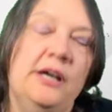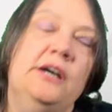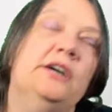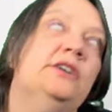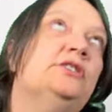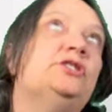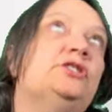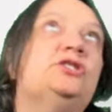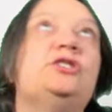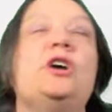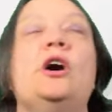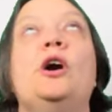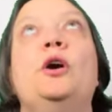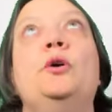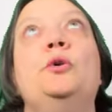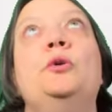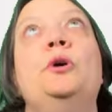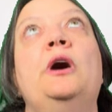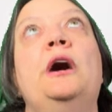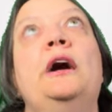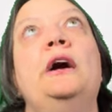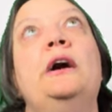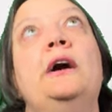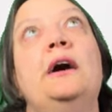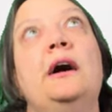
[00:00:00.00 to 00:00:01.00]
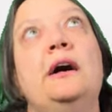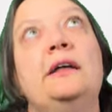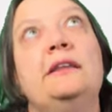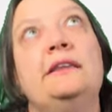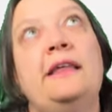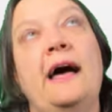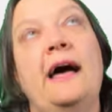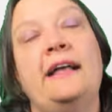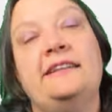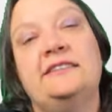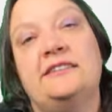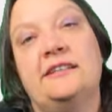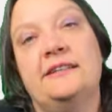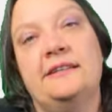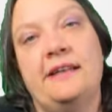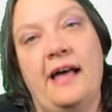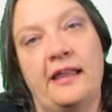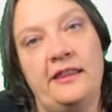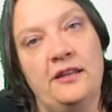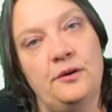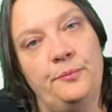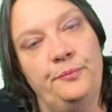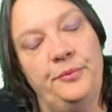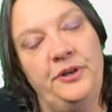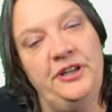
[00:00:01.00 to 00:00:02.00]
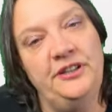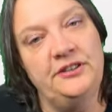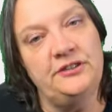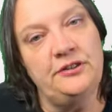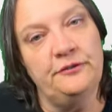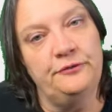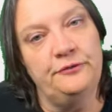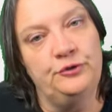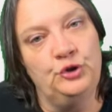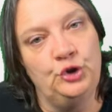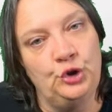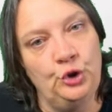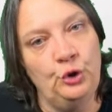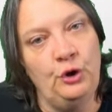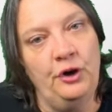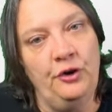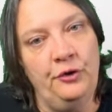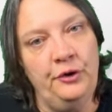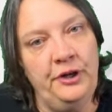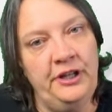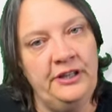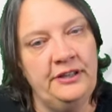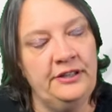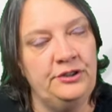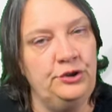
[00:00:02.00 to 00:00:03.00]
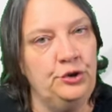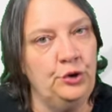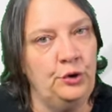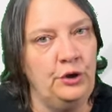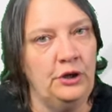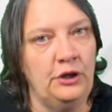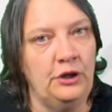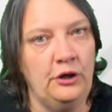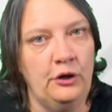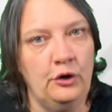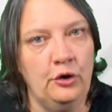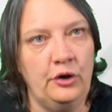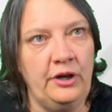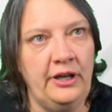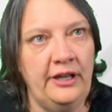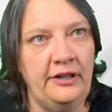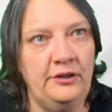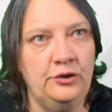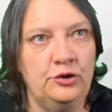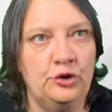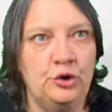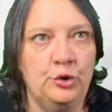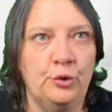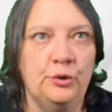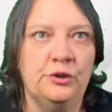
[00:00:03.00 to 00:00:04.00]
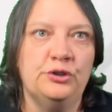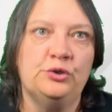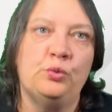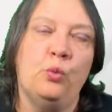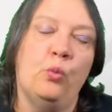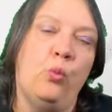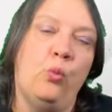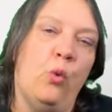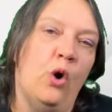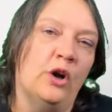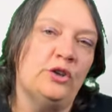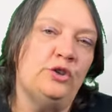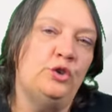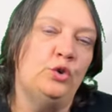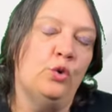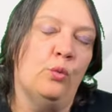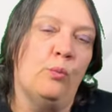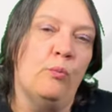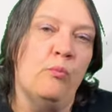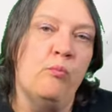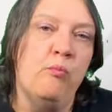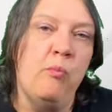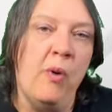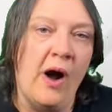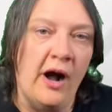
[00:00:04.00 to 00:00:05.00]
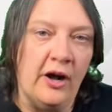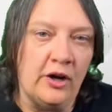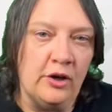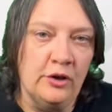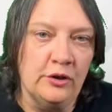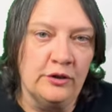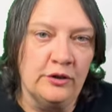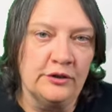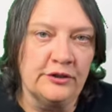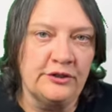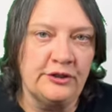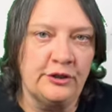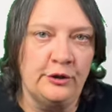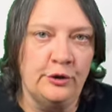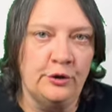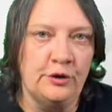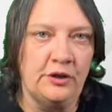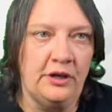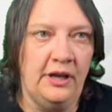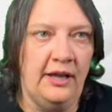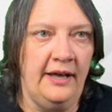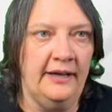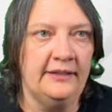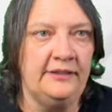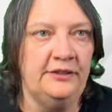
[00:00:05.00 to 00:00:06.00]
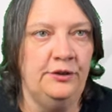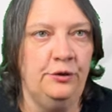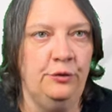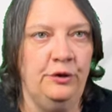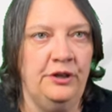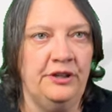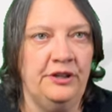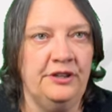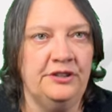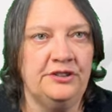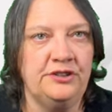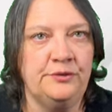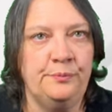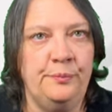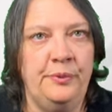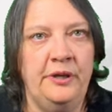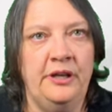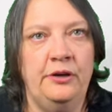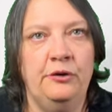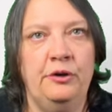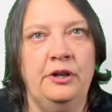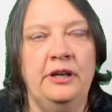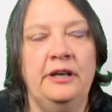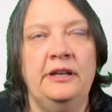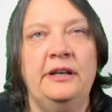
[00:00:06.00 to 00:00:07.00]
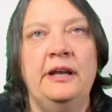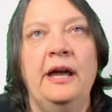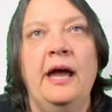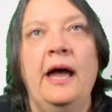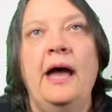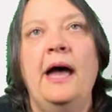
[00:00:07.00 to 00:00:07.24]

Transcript: So that's another piece of jewelry that you can look into, is what your buckles look like during this period,